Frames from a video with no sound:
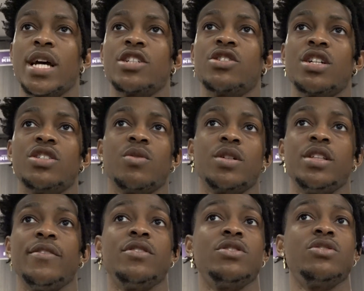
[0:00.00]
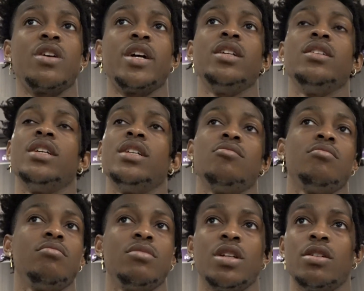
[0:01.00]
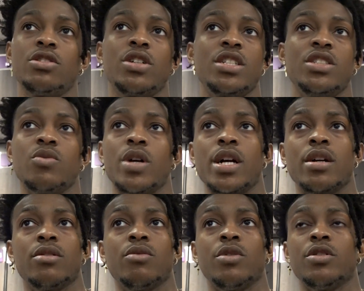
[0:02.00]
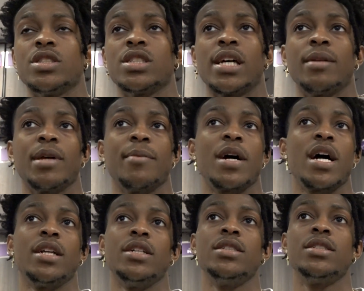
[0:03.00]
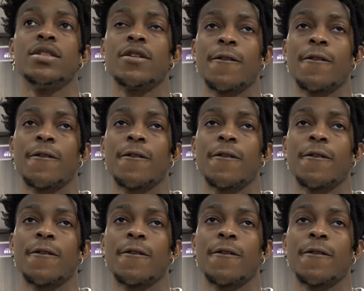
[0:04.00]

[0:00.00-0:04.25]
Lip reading: had stretches where the defense was great, and then there were stretches where we were just letting them get behind us.